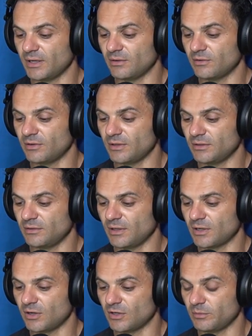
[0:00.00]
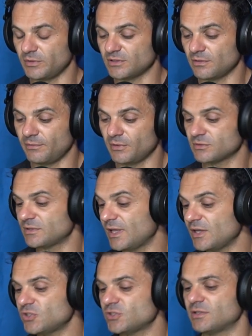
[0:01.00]
and hurting the economies of those
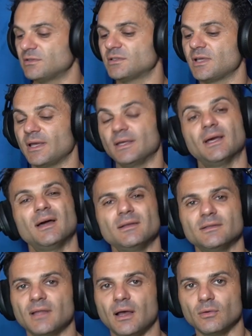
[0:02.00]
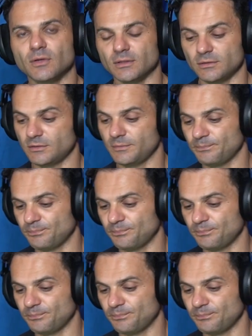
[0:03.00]
nations. I highly doubt it.